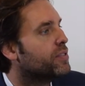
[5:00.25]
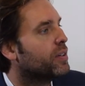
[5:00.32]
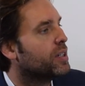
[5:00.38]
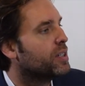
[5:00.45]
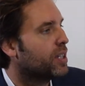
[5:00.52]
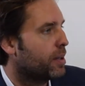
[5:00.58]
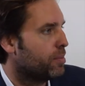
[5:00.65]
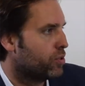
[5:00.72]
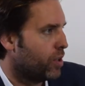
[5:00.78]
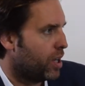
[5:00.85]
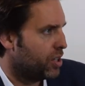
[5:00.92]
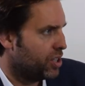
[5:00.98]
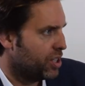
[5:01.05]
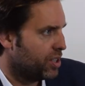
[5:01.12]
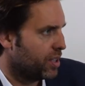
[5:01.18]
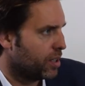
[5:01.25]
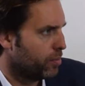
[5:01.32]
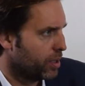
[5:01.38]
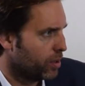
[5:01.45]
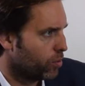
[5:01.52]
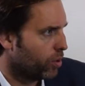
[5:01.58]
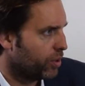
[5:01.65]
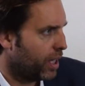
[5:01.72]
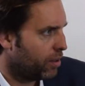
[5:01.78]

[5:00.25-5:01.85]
fund type strategies that are being rolled